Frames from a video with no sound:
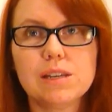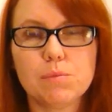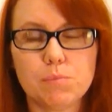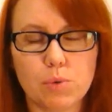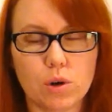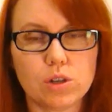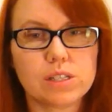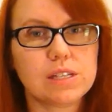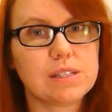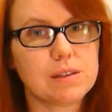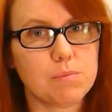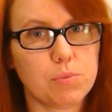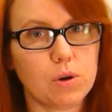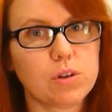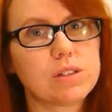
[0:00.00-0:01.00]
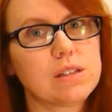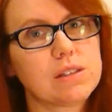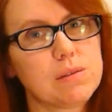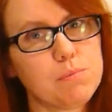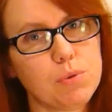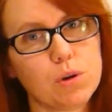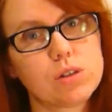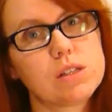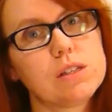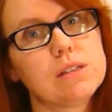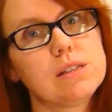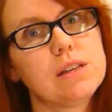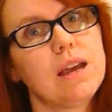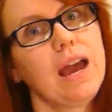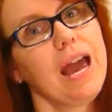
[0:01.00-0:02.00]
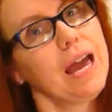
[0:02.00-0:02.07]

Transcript: and boxes and boxes and boxes